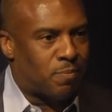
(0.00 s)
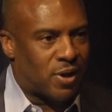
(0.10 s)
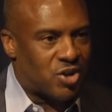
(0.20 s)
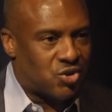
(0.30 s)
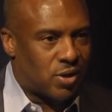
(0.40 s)

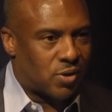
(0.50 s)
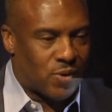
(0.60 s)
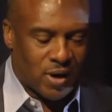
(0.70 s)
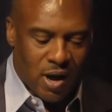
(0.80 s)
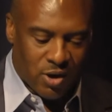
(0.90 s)
pleasure and a
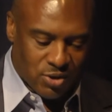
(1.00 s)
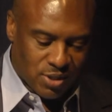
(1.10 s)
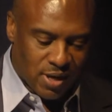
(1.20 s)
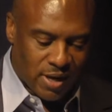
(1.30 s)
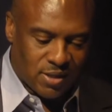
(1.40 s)
great honor
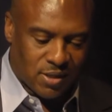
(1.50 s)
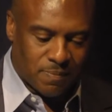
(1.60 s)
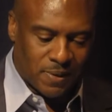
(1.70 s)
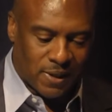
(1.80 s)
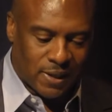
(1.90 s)
tonight to
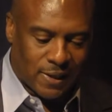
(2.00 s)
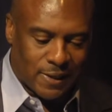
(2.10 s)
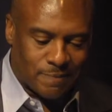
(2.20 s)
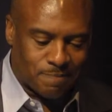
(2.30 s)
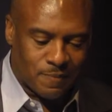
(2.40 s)
be
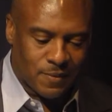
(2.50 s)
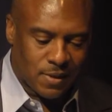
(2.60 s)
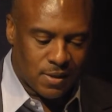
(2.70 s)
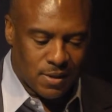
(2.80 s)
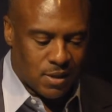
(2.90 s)

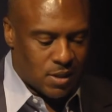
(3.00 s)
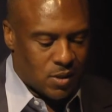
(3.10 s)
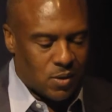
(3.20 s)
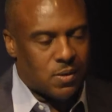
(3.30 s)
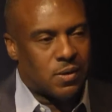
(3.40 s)

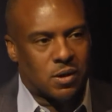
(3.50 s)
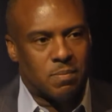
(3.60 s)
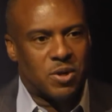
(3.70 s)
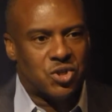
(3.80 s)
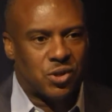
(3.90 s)
the
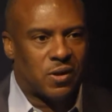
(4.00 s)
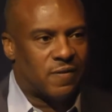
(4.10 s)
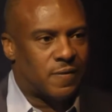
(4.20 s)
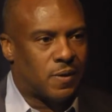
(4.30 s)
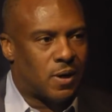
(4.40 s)
commissioner
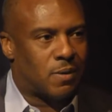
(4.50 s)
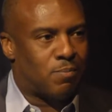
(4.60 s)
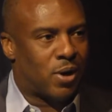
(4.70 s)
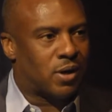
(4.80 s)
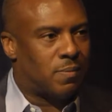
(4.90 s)
of
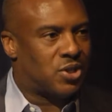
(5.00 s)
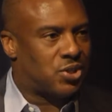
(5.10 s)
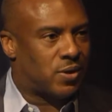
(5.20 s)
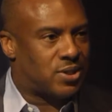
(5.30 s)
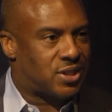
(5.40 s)
BREC
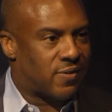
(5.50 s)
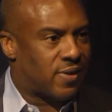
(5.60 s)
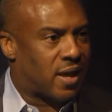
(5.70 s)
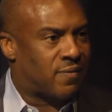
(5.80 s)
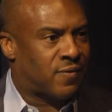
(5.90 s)
Commission on its
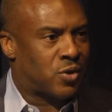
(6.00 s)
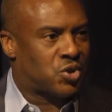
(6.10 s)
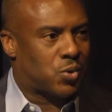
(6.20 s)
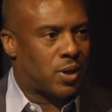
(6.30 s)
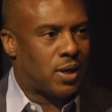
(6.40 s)
7th
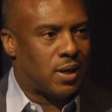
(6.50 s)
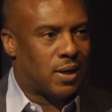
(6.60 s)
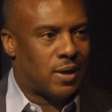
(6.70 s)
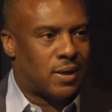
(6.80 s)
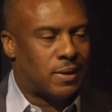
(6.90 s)
anniversary.
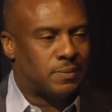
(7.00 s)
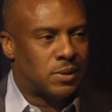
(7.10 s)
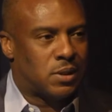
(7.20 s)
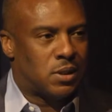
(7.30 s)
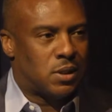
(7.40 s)

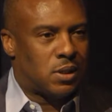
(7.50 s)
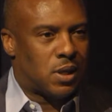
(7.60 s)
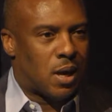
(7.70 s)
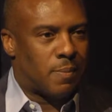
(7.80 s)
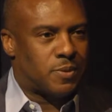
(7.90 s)

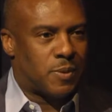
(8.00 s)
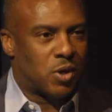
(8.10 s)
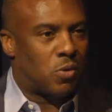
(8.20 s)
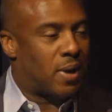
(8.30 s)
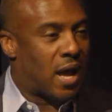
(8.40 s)
I'm
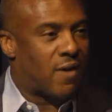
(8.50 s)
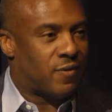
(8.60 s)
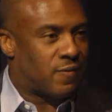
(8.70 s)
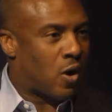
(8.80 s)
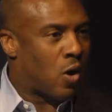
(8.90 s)
speaking on behalf
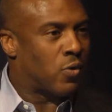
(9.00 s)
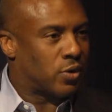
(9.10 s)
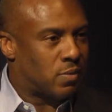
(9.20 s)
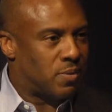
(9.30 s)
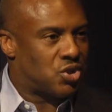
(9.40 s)
of all the
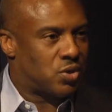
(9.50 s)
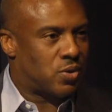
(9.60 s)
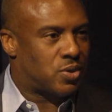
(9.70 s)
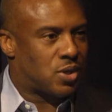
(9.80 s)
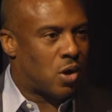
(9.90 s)

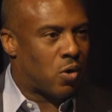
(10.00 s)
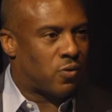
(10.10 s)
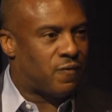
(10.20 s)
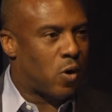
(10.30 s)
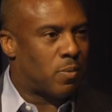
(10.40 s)
commissioners, all
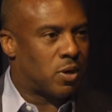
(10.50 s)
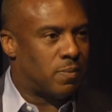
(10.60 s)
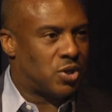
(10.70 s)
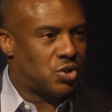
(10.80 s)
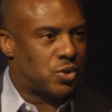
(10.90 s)
the former
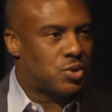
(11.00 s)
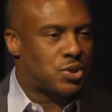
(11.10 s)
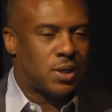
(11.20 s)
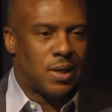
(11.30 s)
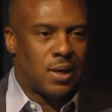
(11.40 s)
commissioners.